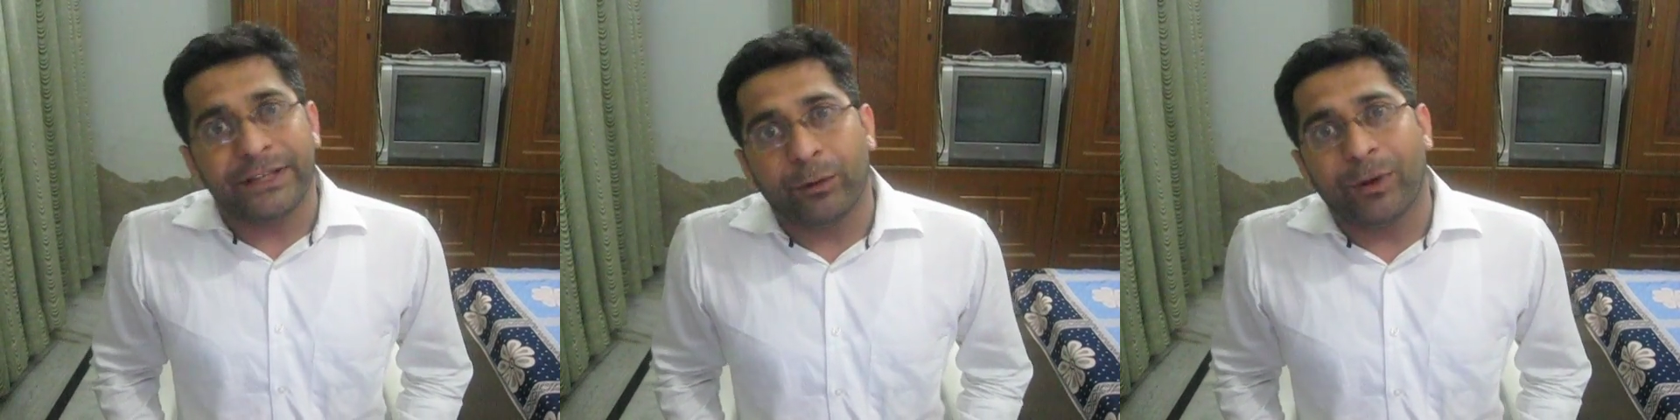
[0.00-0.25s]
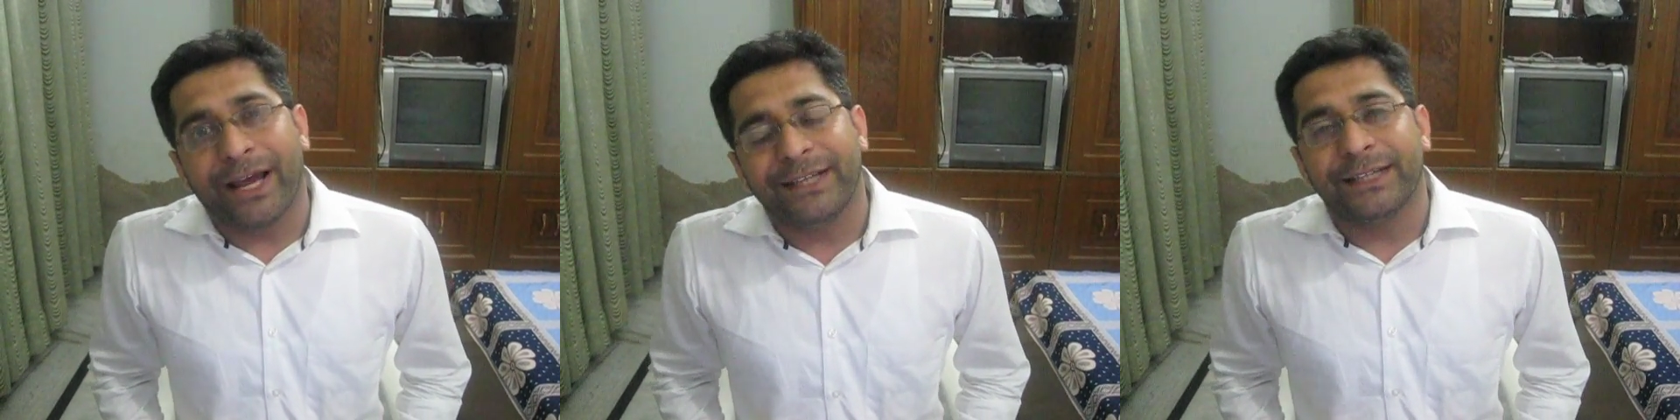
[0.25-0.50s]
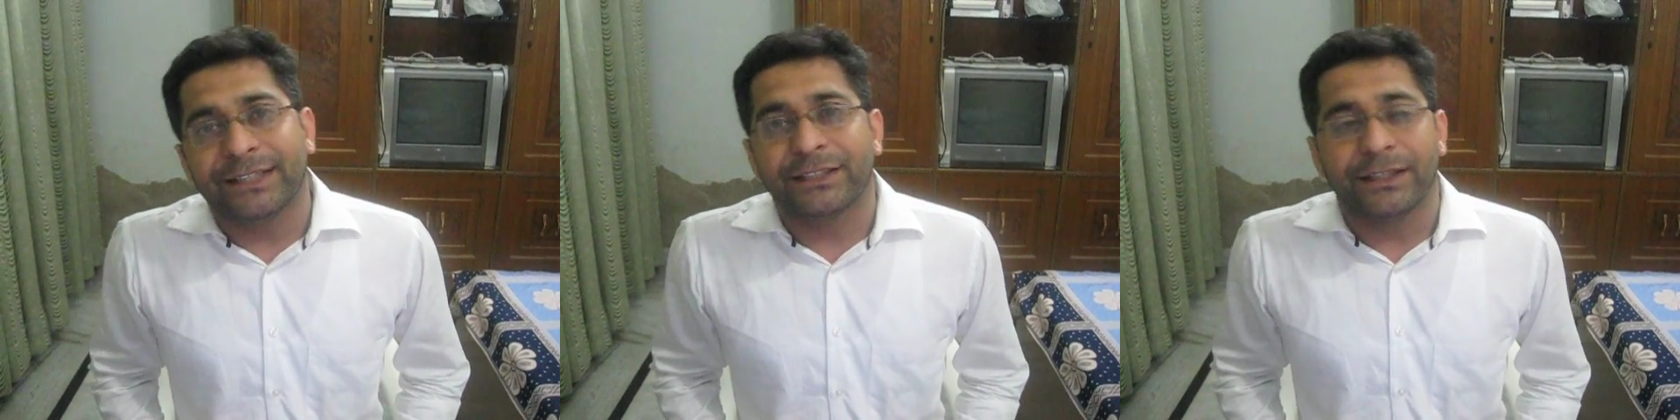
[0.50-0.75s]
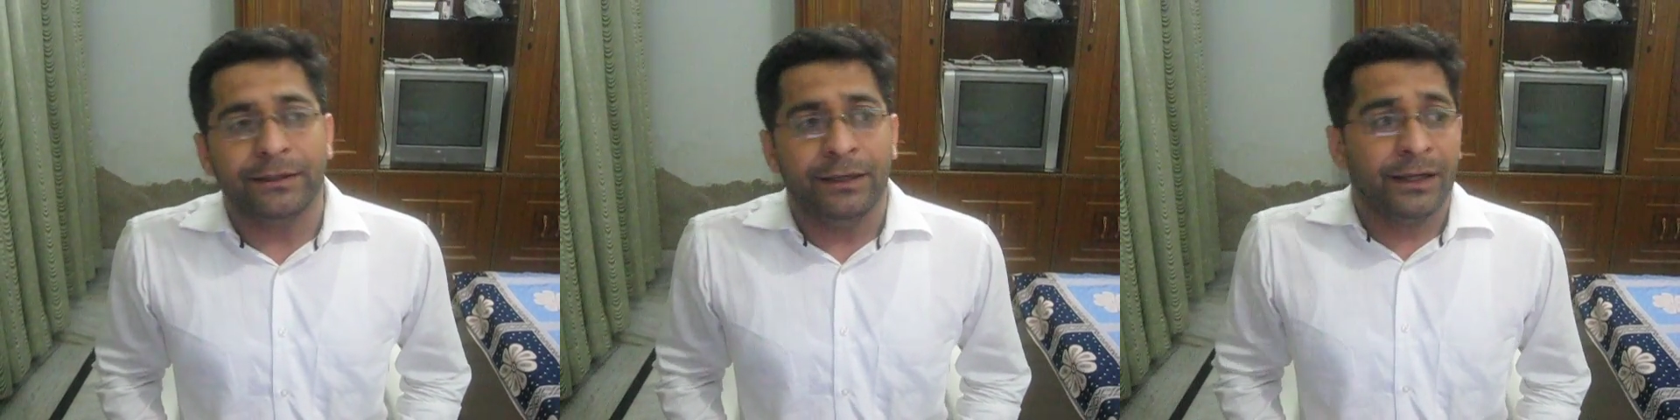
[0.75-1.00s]

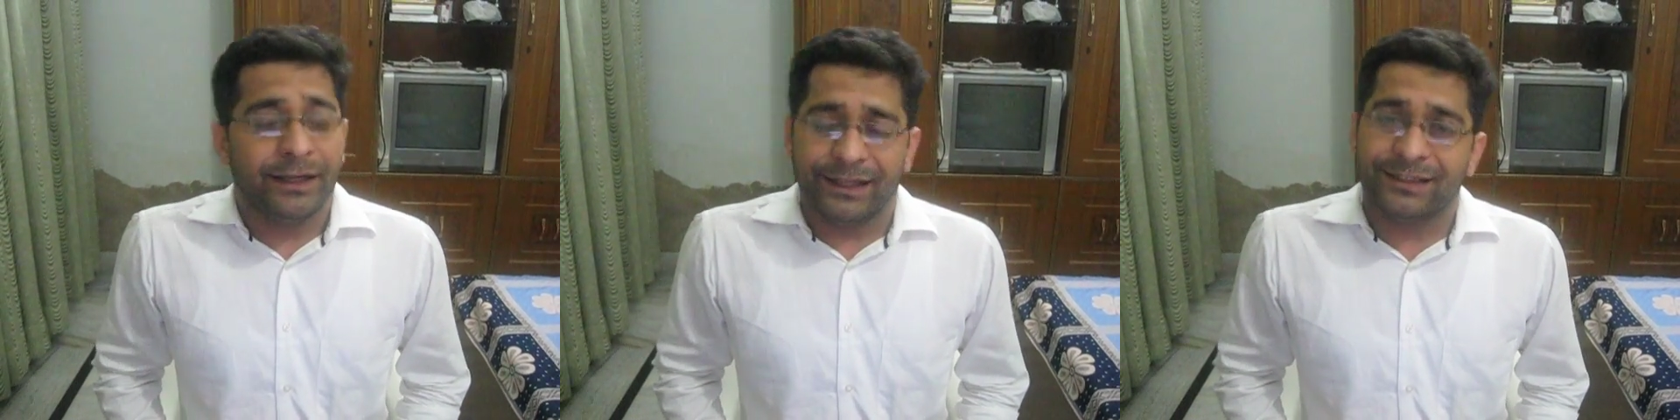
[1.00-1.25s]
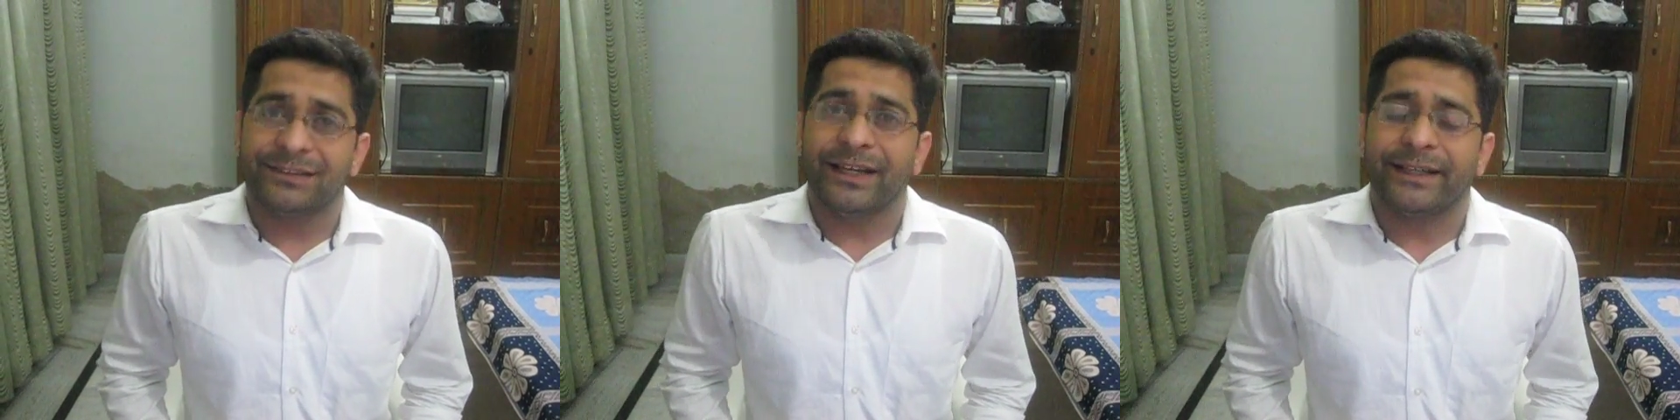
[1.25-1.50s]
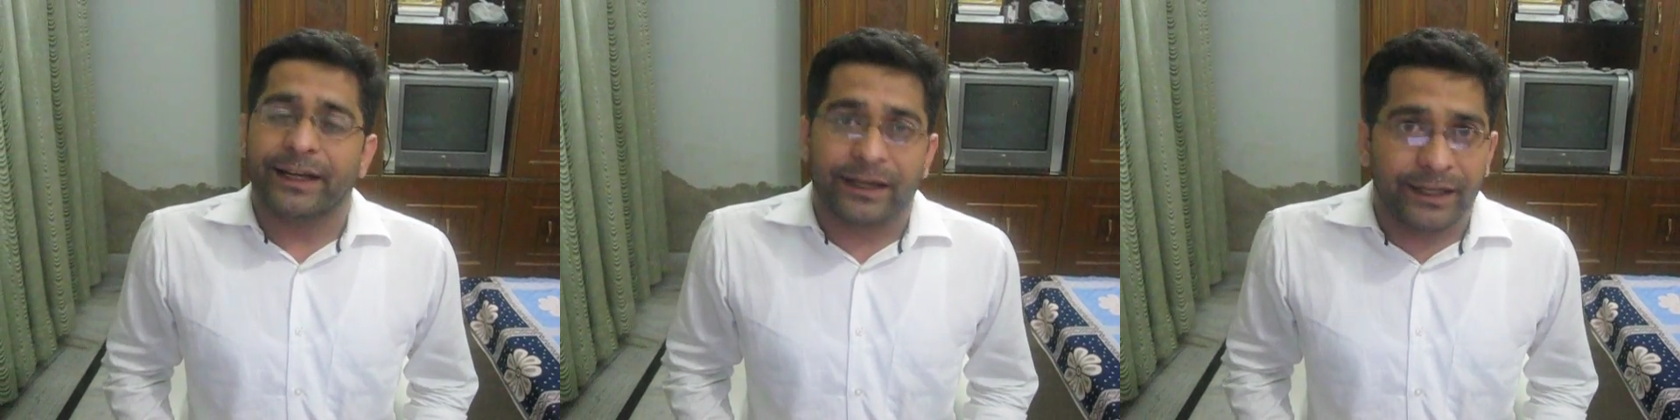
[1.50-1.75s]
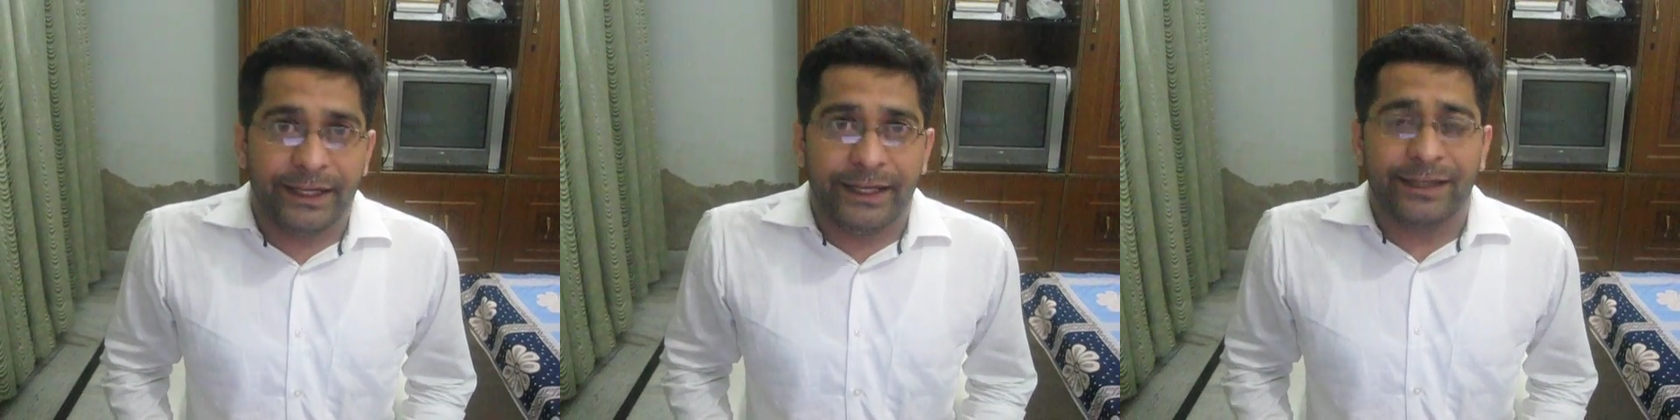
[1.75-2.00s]
equalization is a
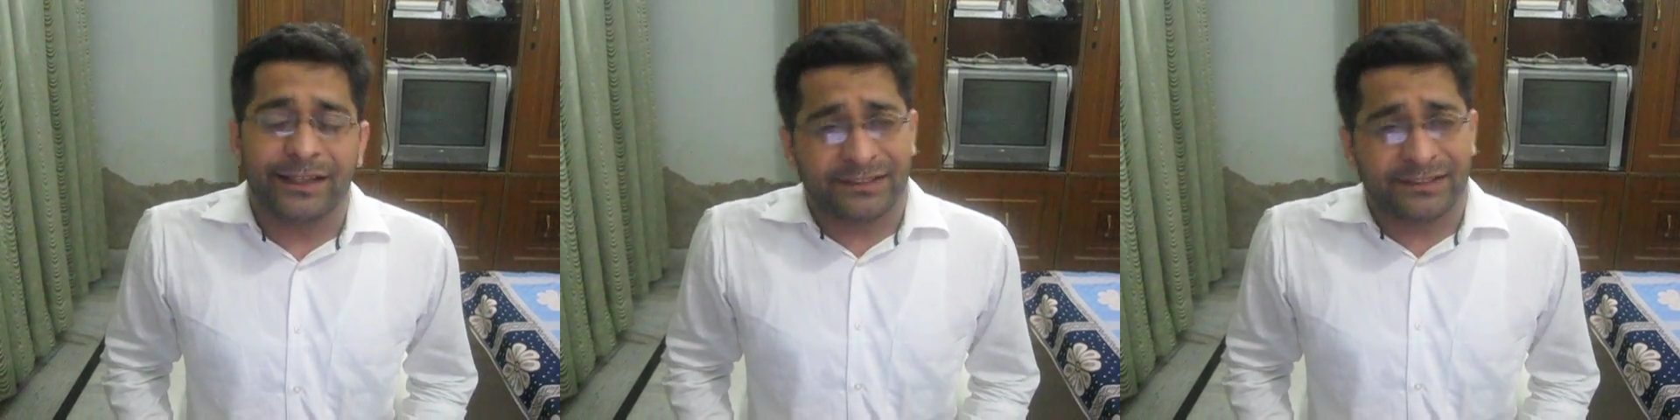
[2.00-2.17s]
technique,